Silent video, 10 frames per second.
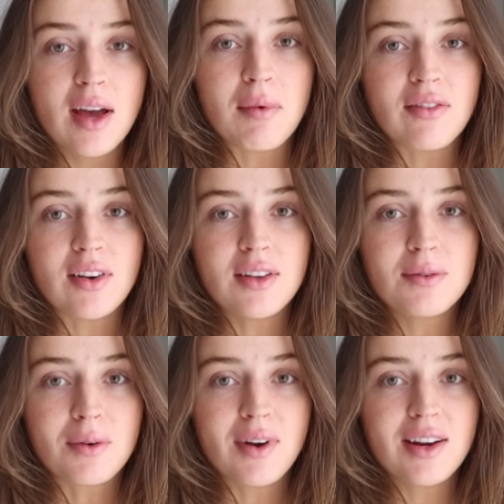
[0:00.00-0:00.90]
that, my
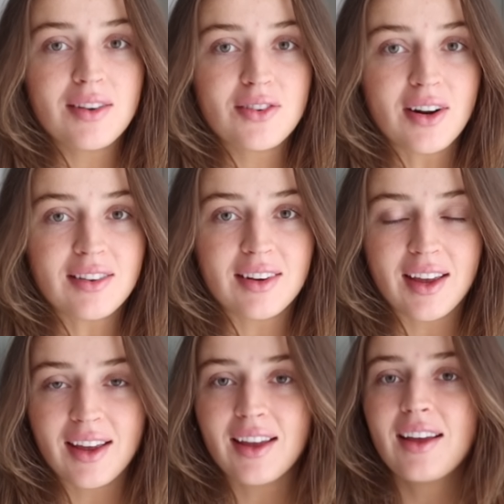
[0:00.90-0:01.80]
friends, we're ready to start the
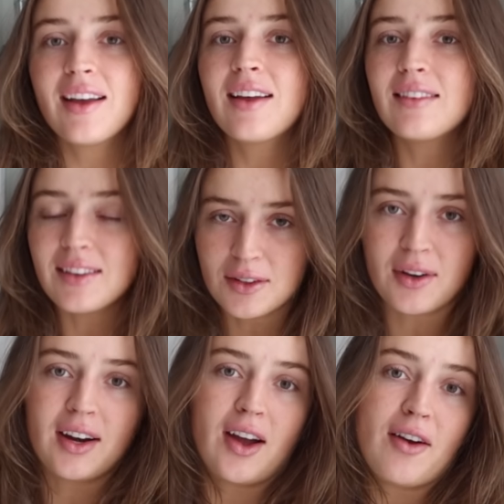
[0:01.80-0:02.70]
day. Let's go
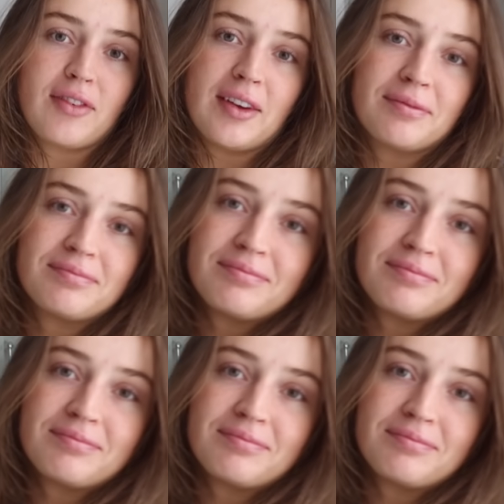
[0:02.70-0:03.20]
get a coffee.